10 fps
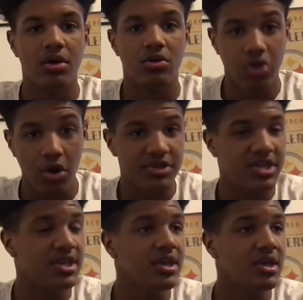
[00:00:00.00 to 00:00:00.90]

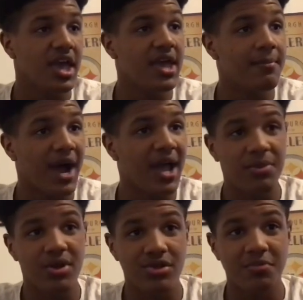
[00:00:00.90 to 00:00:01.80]
low-key, it might
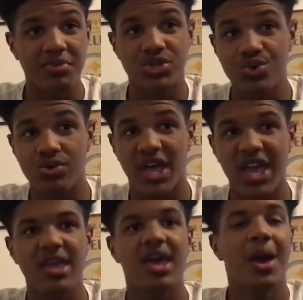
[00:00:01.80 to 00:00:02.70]
be a little bit too
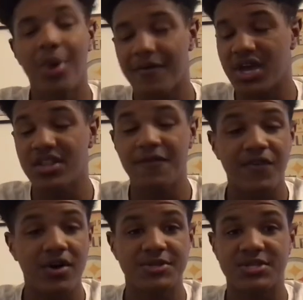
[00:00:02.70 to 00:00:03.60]
late, but if the
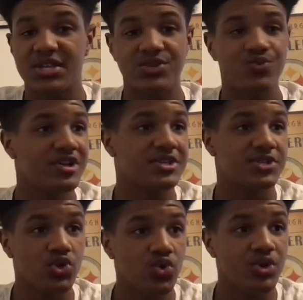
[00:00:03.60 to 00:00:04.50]
NFL season was
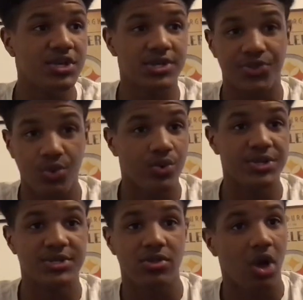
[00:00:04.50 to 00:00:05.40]
2 weeks or 3
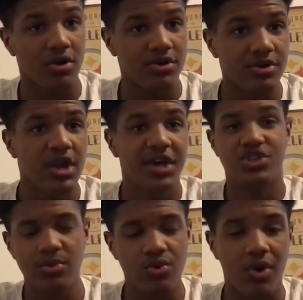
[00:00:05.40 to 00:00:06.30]
weeks longer,
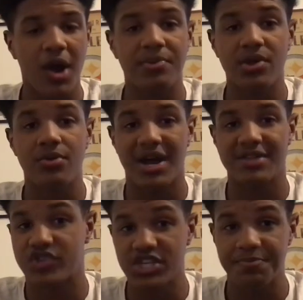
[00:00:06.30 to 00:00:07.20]
Jimmy Garoppolo might
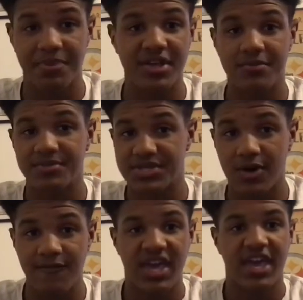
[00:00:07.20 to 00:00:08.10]
have just played
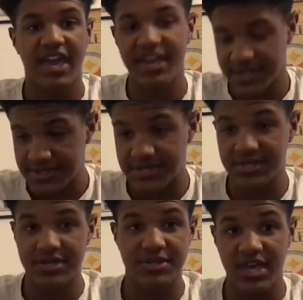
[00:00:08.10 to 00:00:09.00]
himself
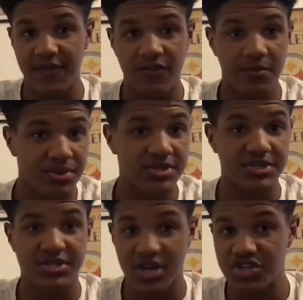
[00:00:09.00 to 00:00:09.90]
into the MVP
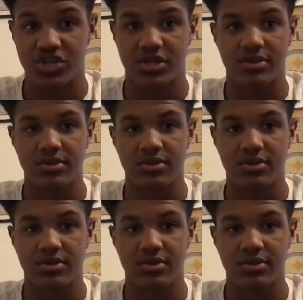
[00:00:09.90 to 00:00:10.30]
discussion.